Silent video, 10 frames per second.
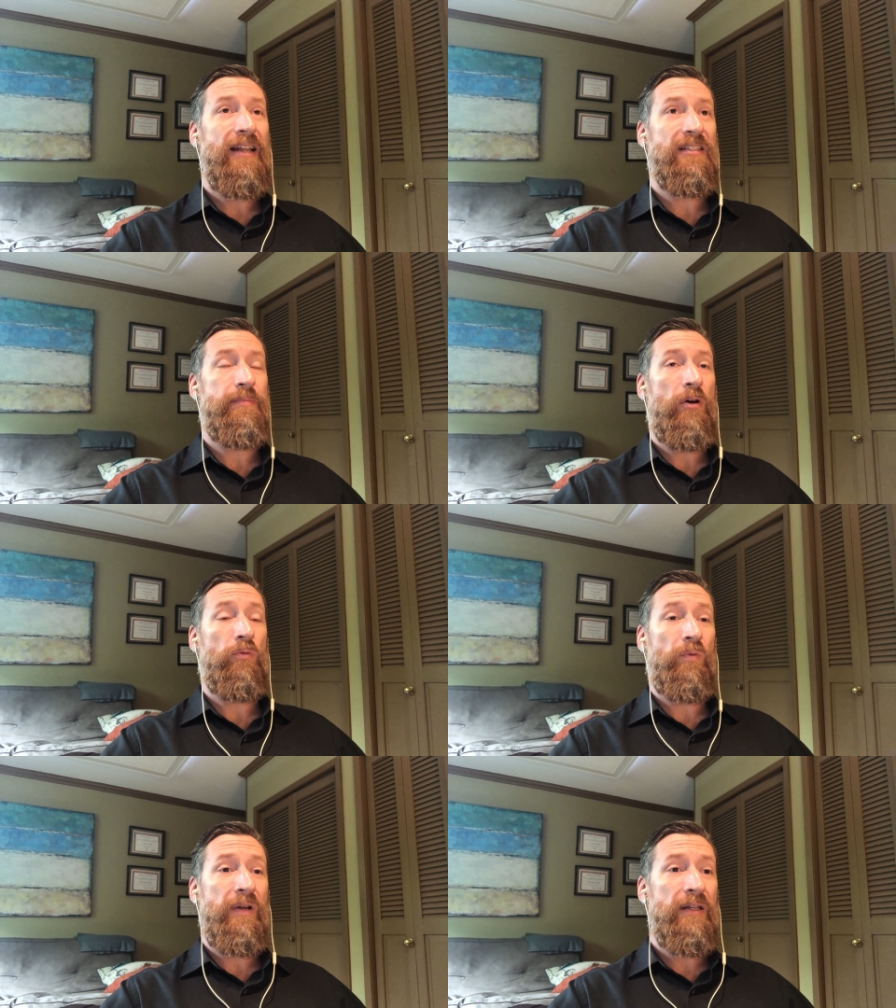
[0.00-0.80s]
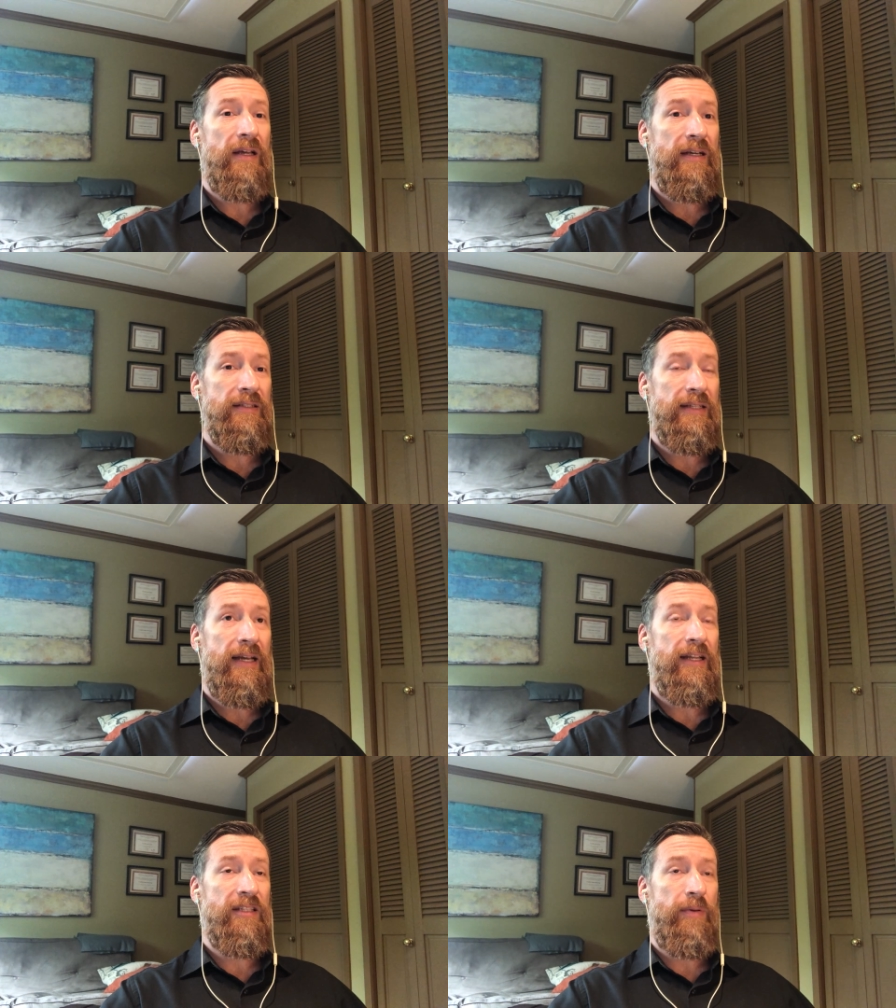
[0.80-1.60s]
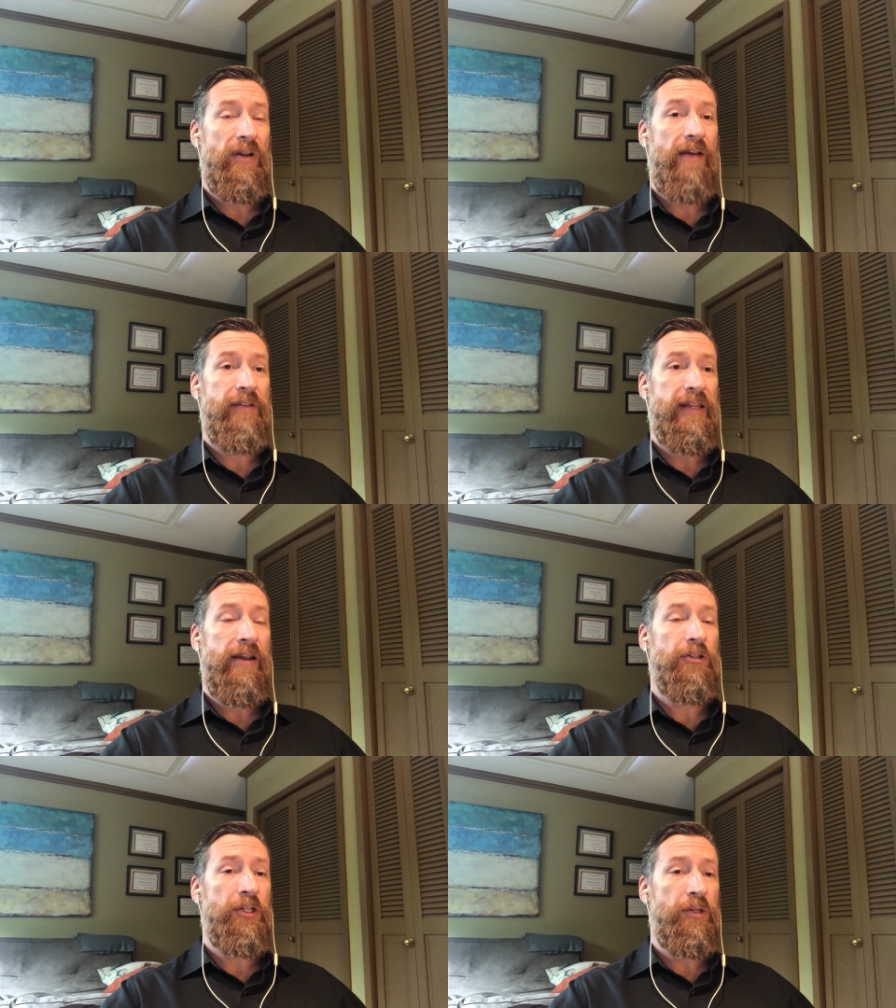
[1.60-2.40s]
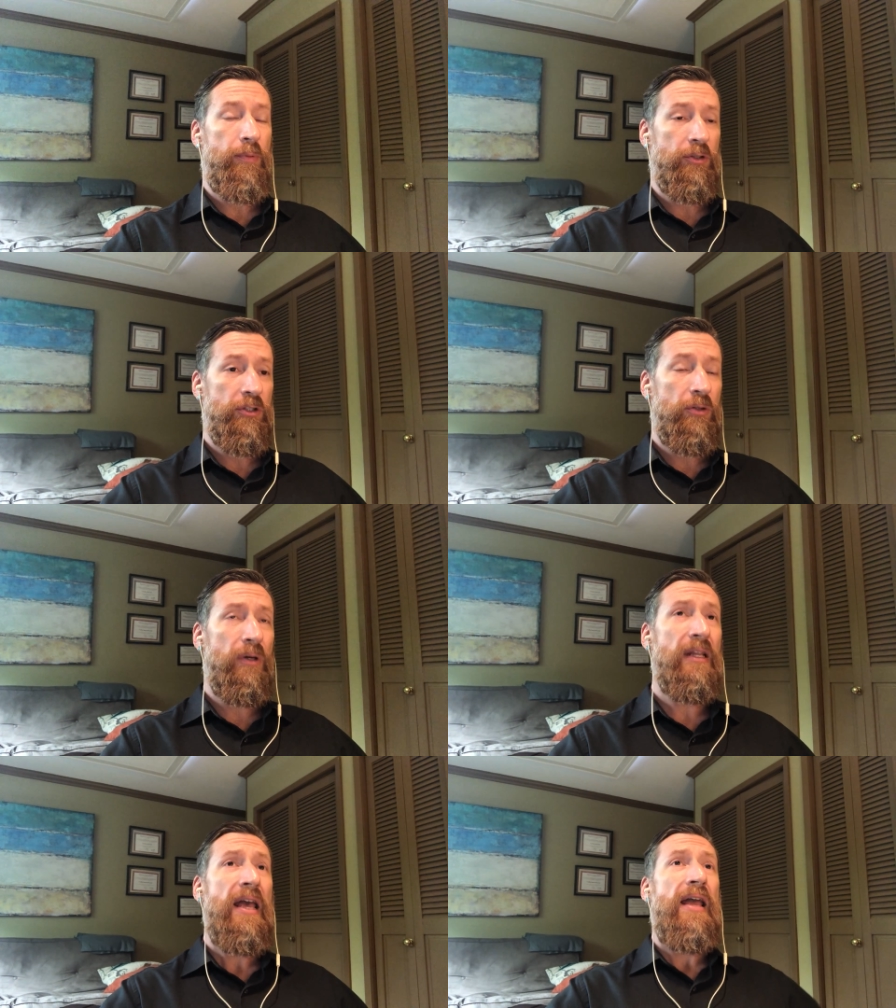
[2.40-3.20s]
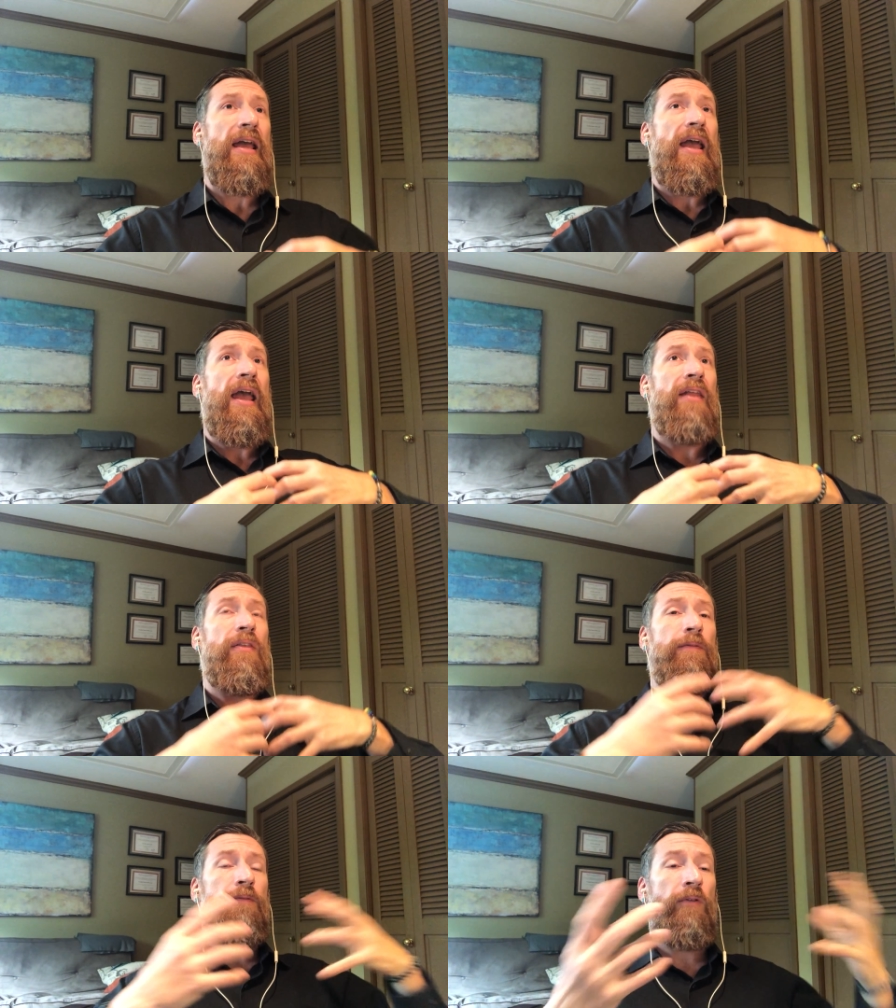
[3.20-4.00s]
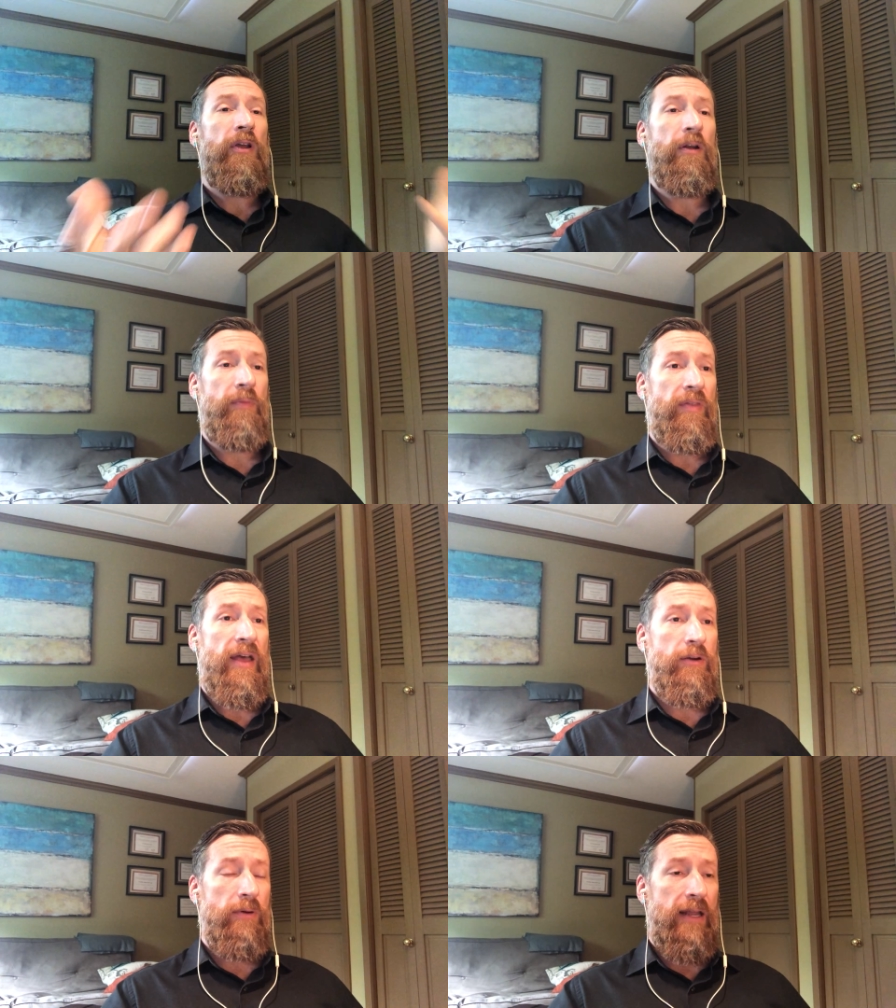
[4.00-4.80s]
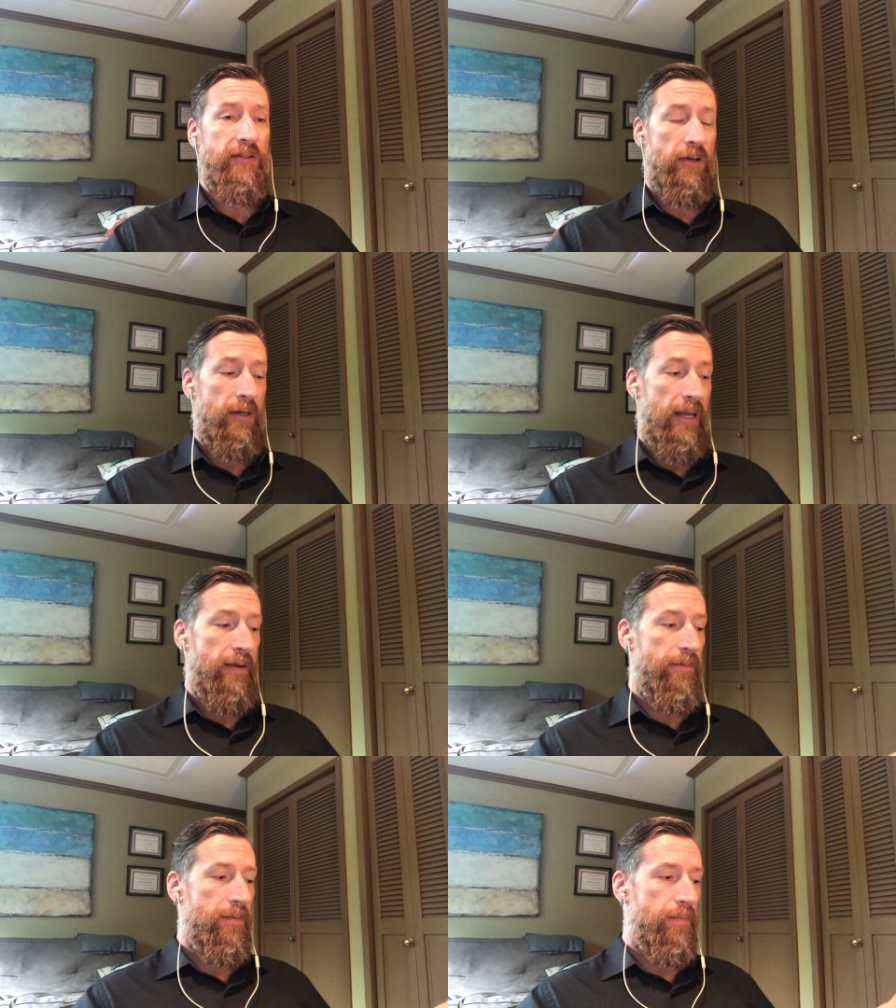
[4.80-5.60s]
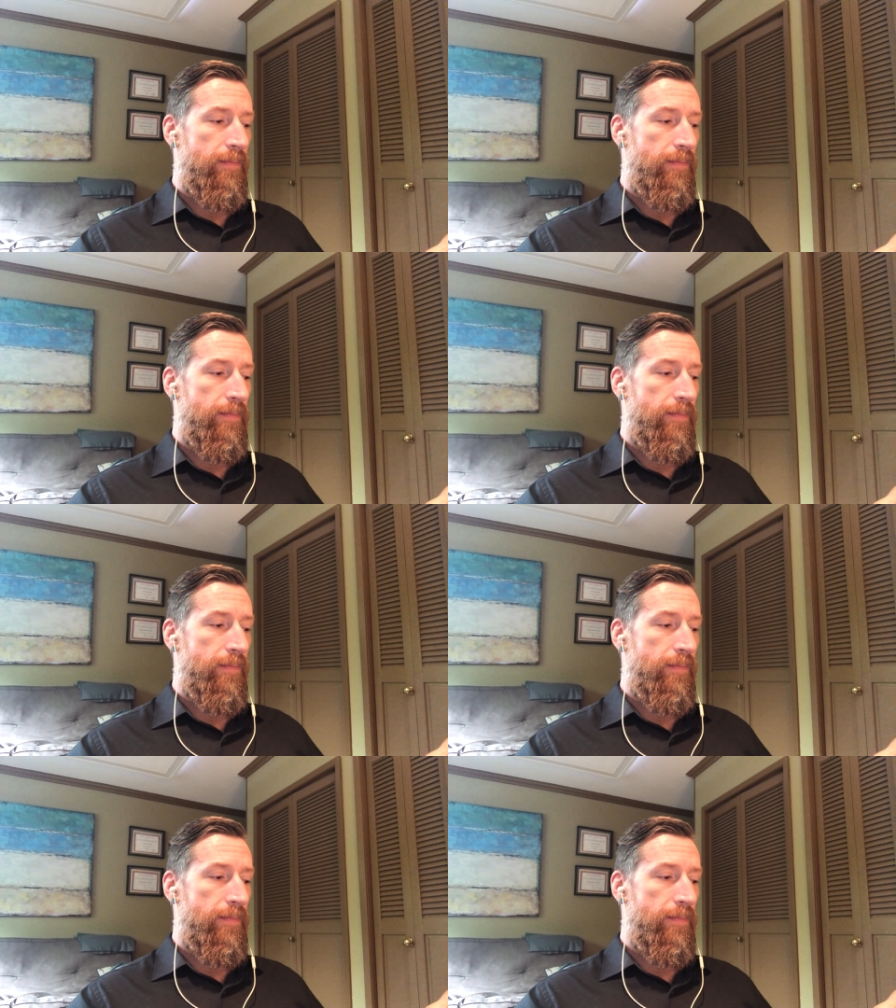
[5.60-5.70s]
It's about realizing that. It's about having the energy to pursue it, and the freedom that creates in our life.